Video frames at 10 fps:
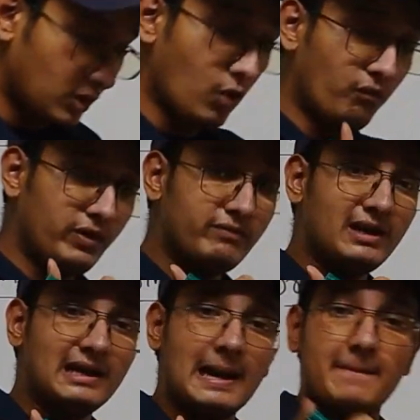Now we
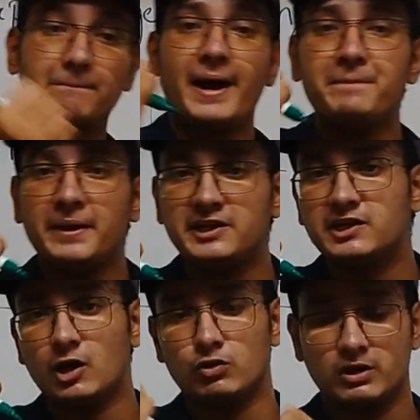will pipette
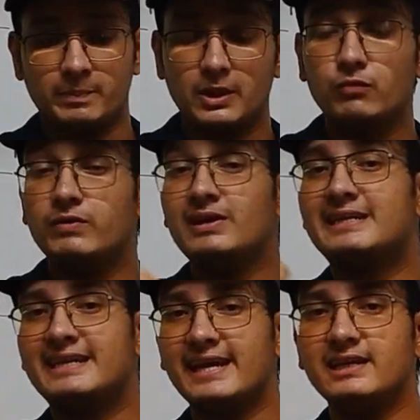it out. Now we
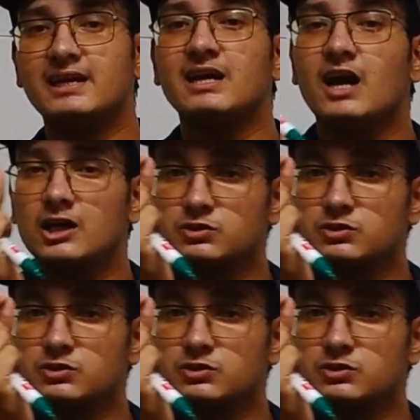will take a